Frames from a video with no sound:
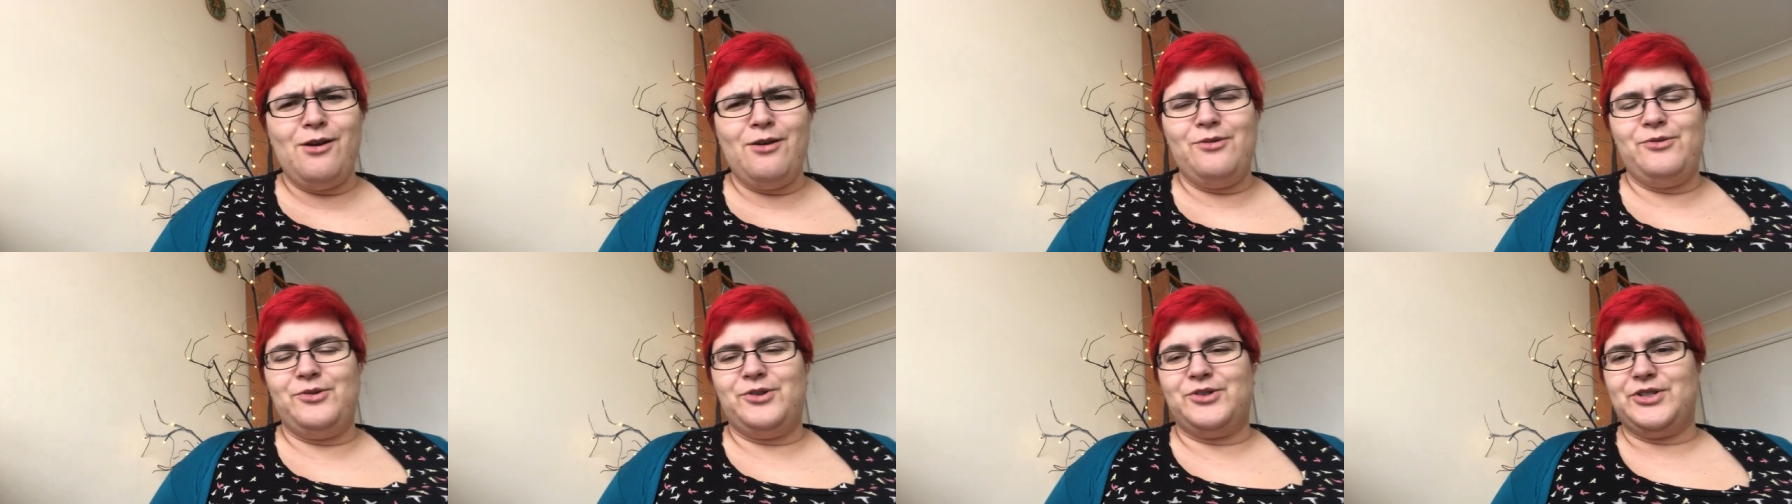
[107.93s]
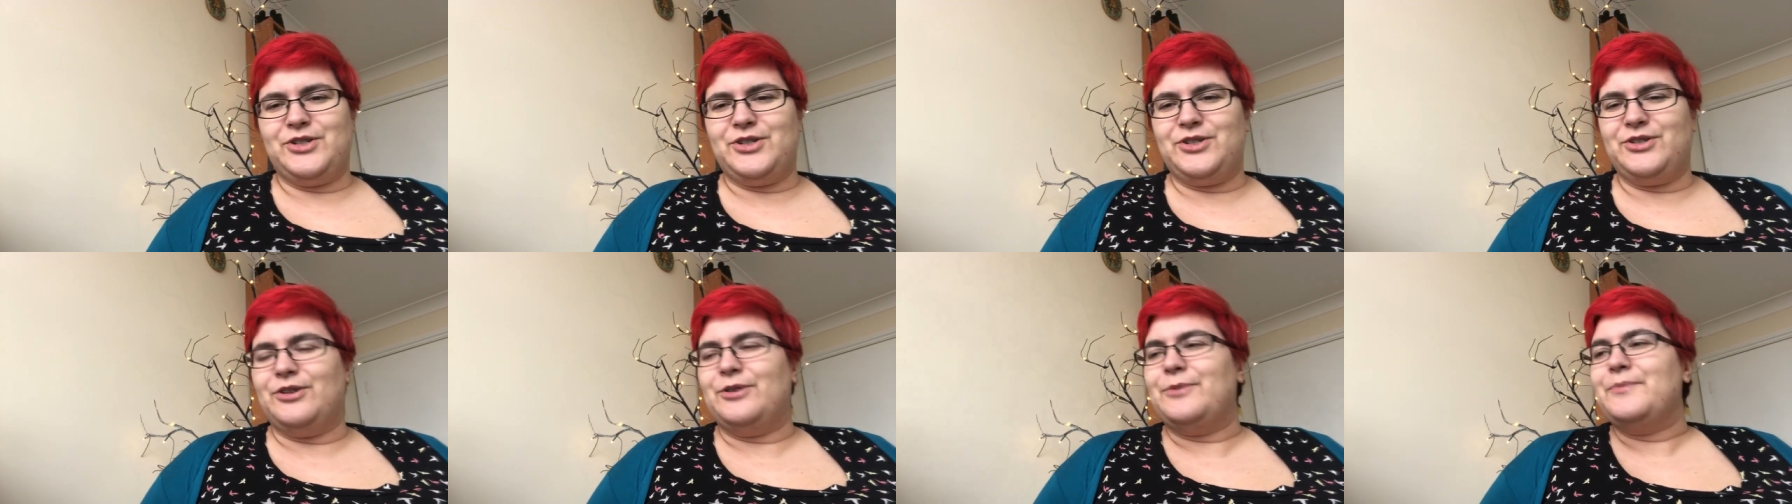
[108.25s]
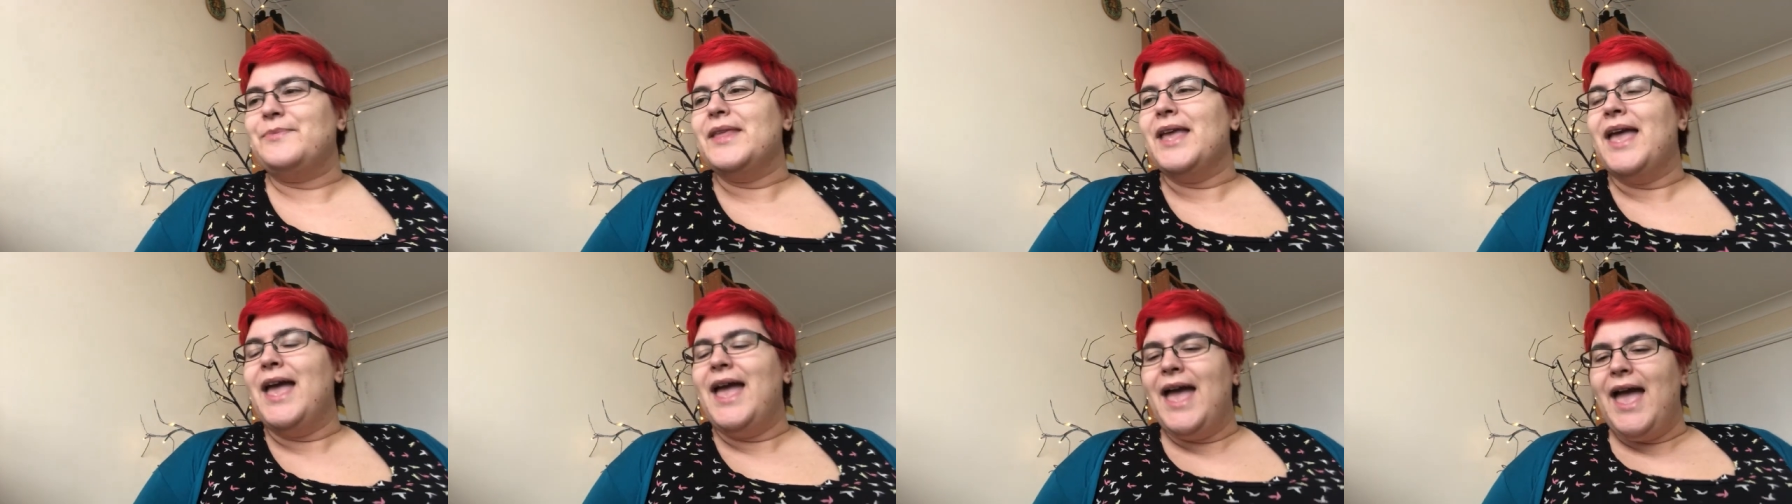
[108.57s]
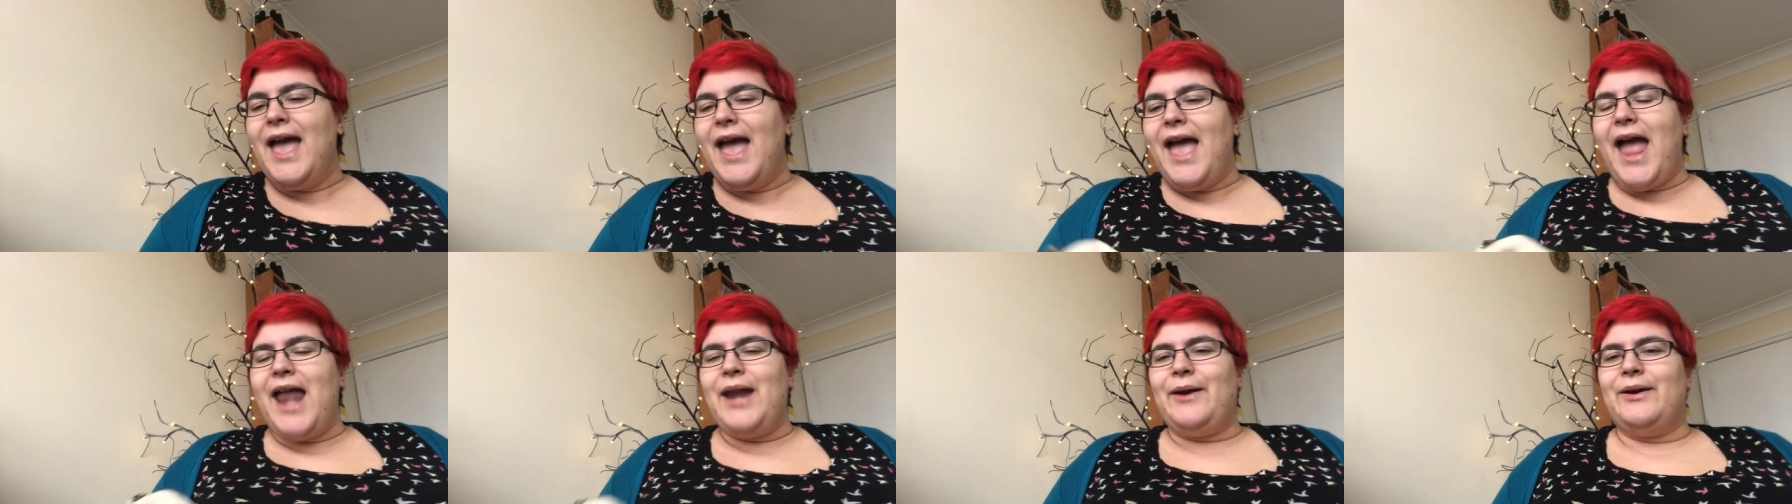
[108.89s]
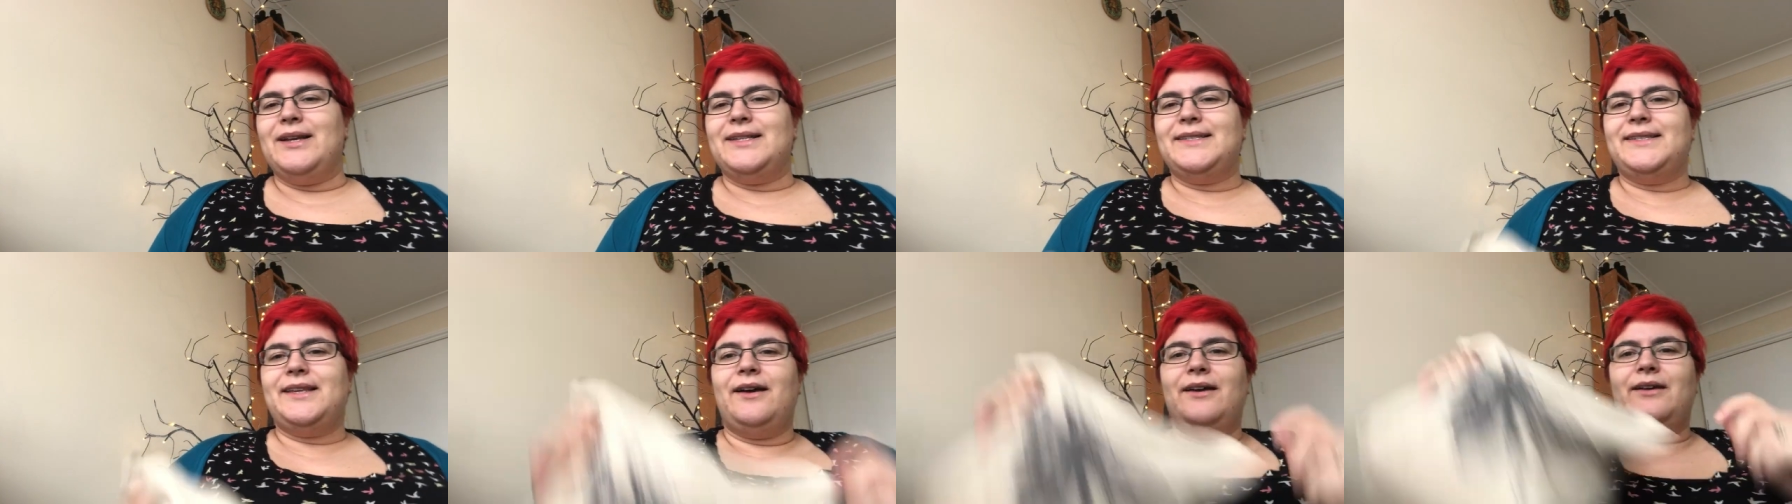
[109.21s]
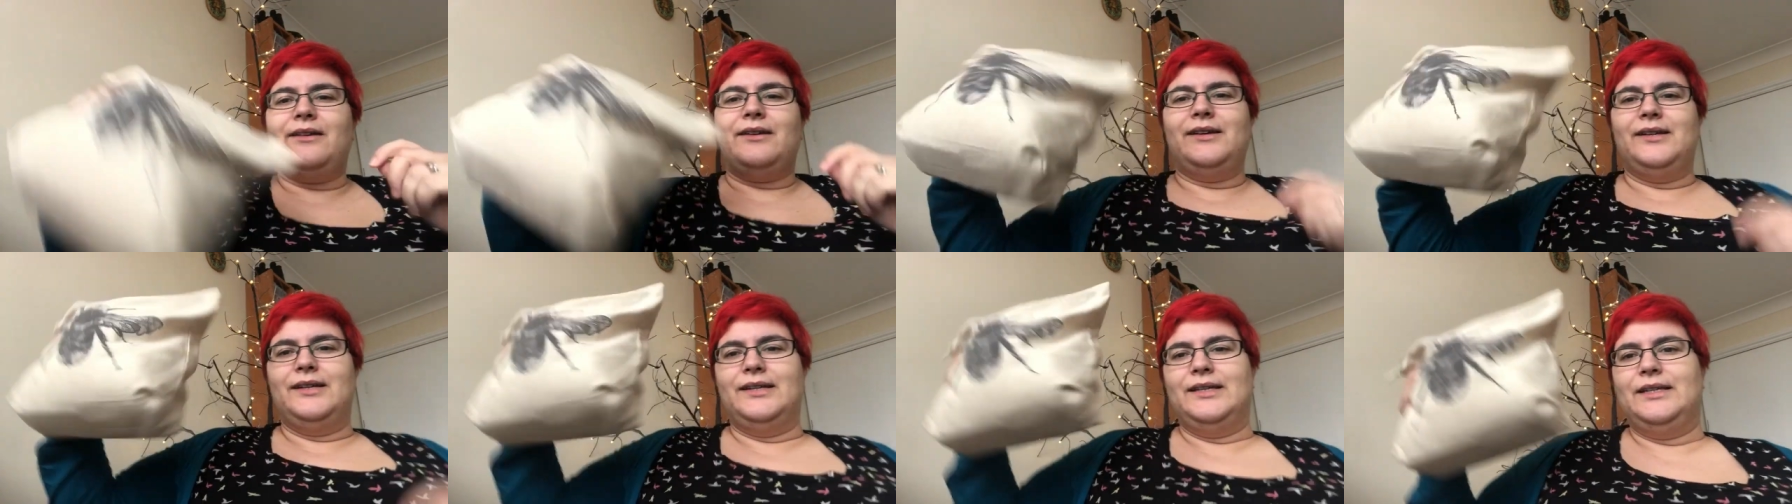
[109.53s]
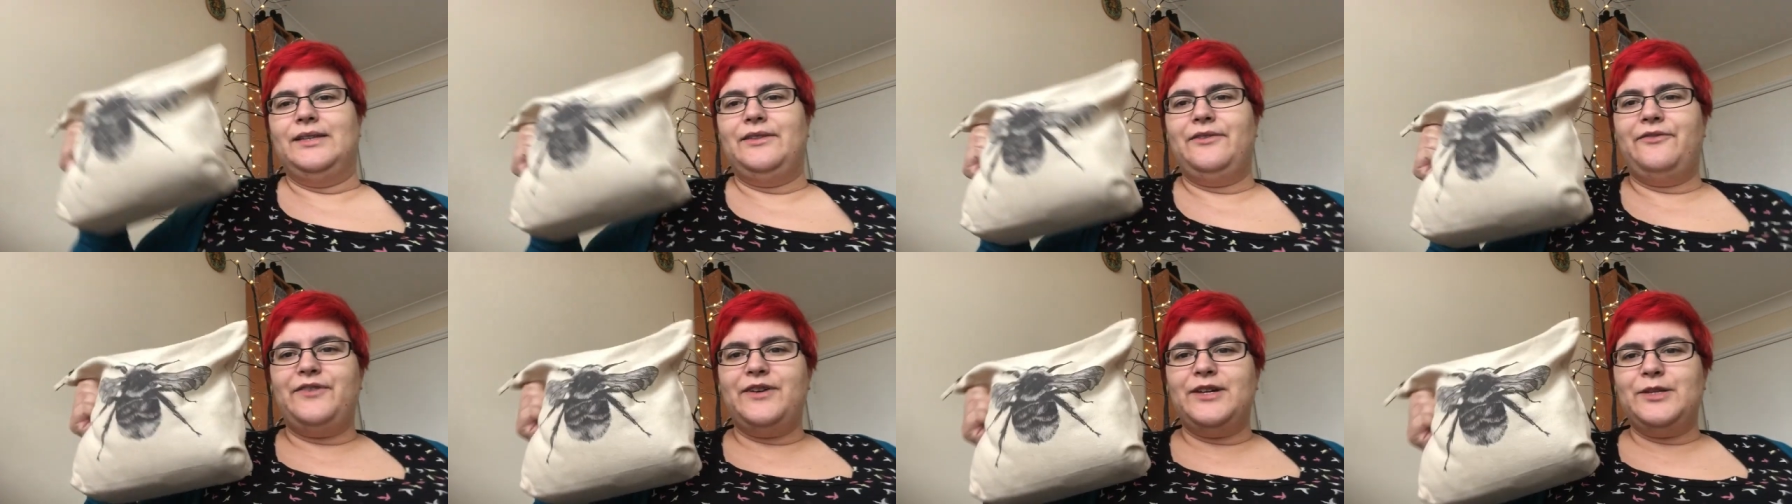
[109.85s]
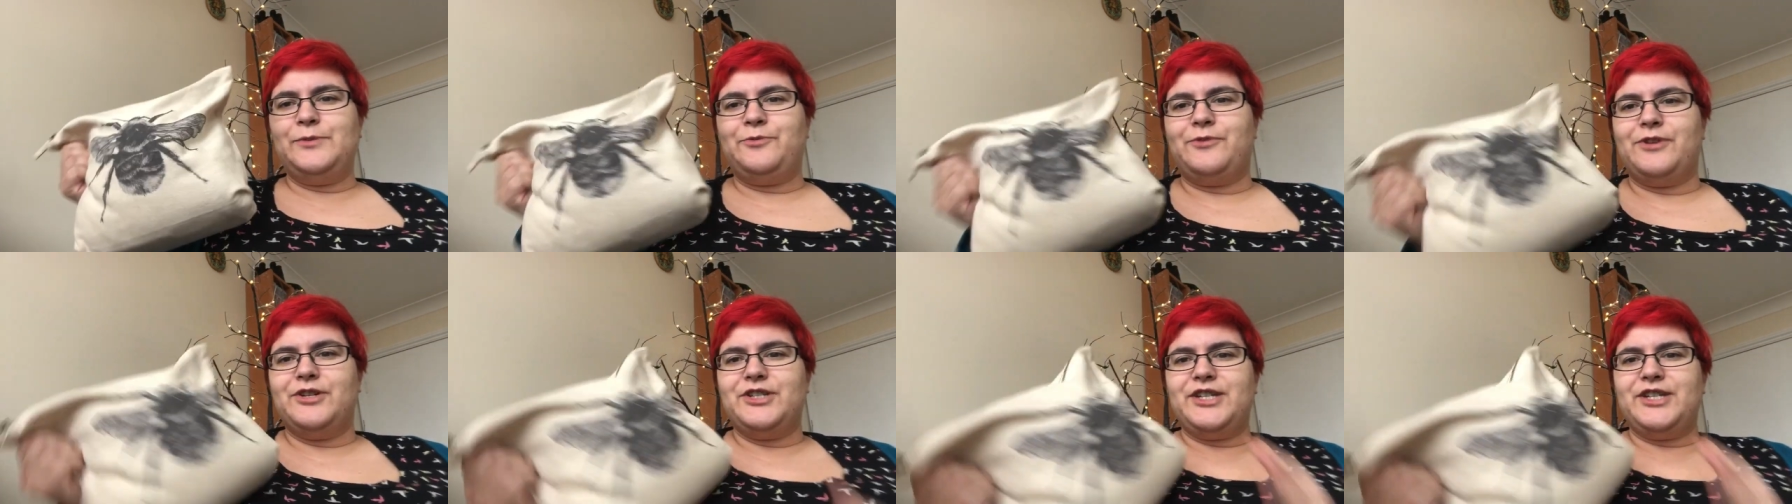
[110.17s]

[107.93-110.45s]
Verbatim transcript: No, not at all. Anyway, so the first